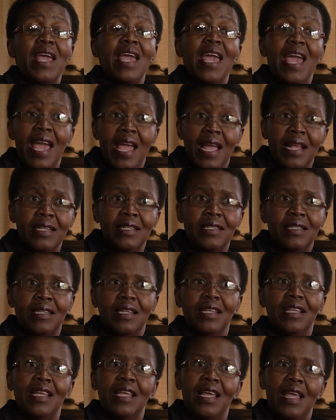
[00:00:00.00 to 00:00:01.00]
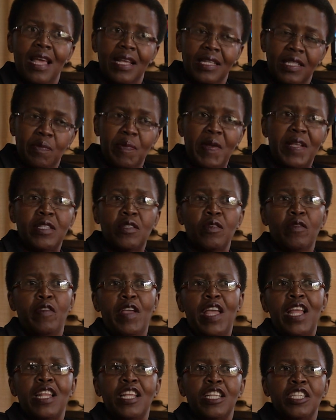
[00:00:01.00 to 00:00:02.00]
and expense of
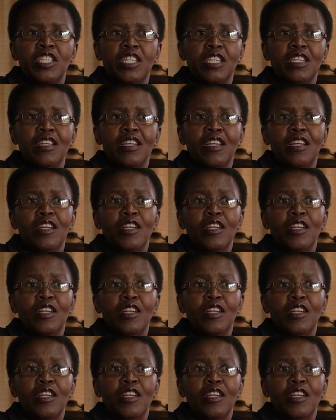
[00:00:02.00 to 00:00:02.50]
energy?